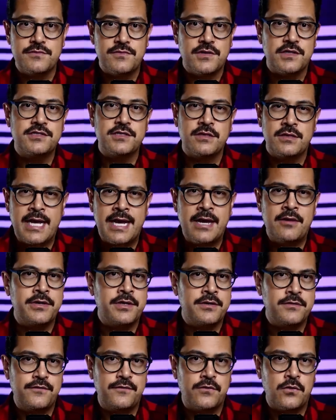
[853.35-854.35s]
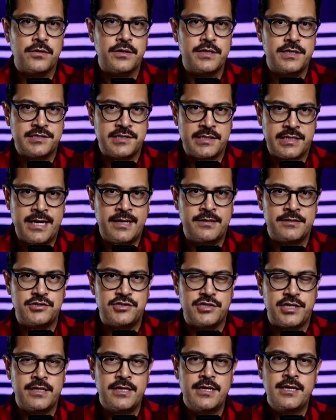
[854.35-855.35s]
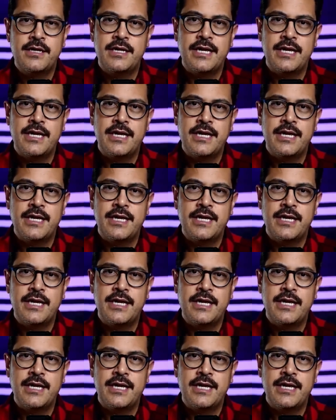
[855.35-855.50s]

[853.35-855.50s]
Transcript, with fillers: thus allowing for his analogy.